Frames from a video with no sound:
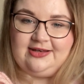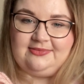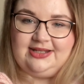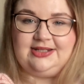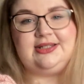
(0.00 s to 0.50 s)
hadn't
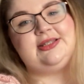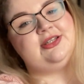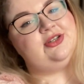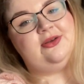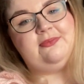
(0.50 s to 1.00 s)
made a
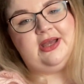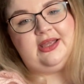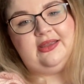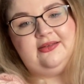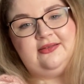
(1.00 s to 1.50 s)
decision on
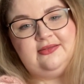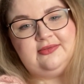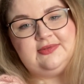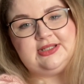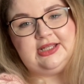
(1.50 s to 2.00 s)
my
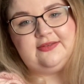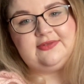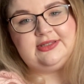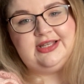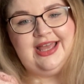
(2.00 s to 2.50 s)

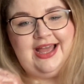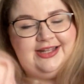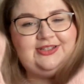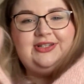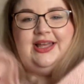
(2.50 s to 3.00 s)
sleeves.
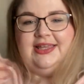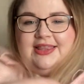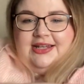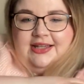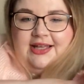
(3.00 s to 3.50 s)
I do like
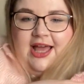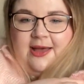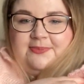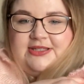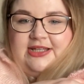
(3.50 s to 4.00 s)
the little
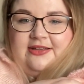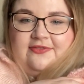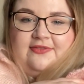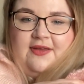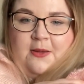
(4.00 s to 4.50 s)
cap
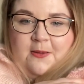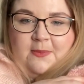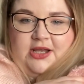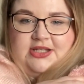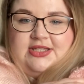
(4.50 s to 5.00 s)
sleeve,
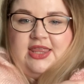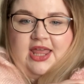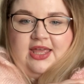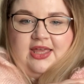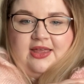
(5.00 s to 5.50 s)
but I just
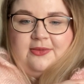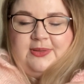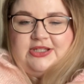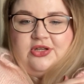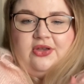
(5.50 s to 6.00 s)
think it'll
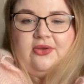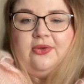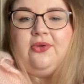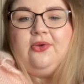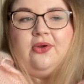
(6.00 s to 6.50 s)
be
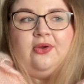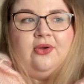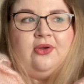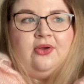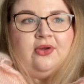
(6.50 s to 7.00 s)
too,
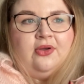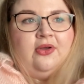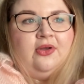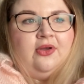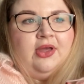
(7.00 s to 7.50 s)

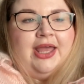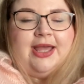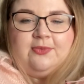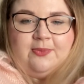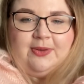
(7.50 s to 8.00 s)

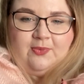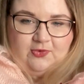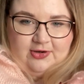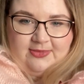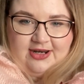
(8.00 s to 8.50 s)
it won't be
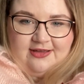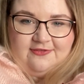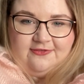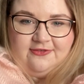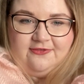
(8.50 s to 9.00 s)
warm enough
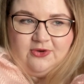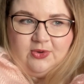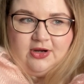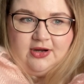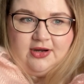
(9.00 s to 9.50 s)

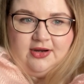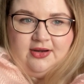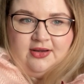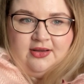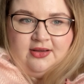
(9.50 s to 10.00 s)
for
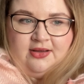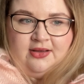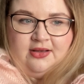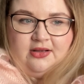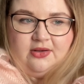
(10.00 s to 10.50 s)

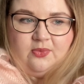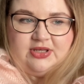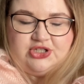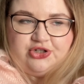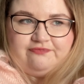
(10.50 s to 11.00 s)

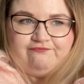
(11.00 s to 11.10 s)
winter.